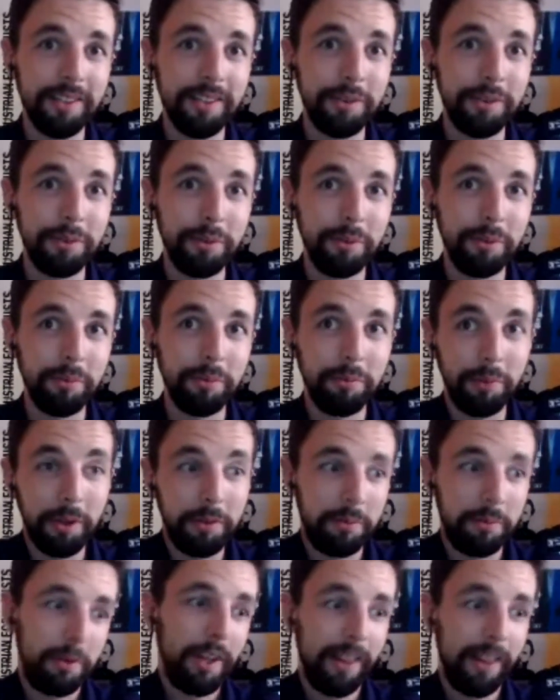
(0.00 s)
to
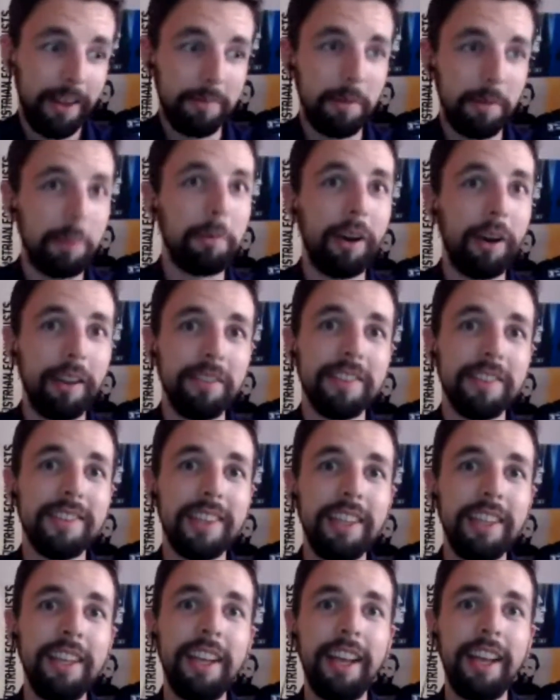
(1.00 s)
really reclaim their
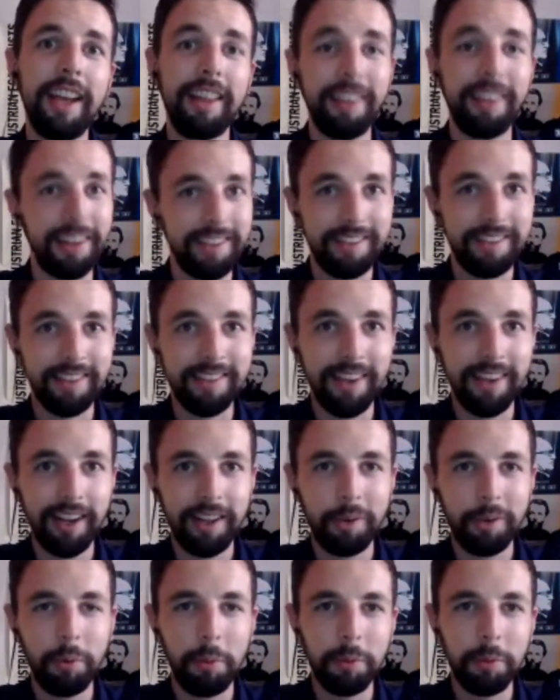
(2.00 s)
privacy. And that is
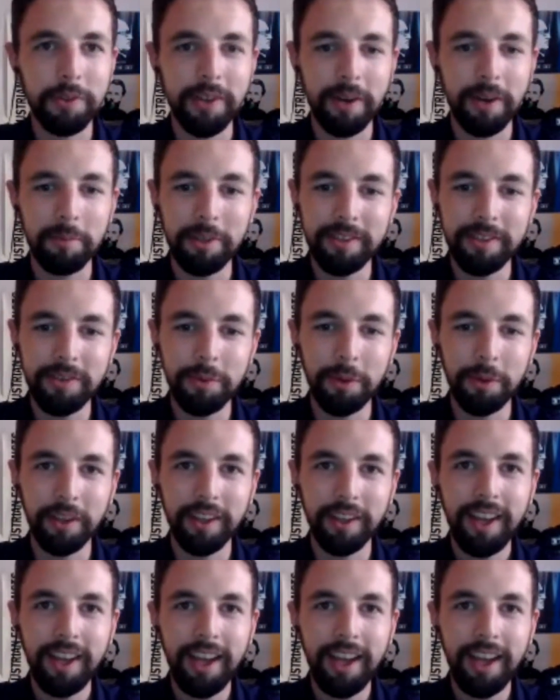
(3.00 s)
exactly what Wasabi is doing.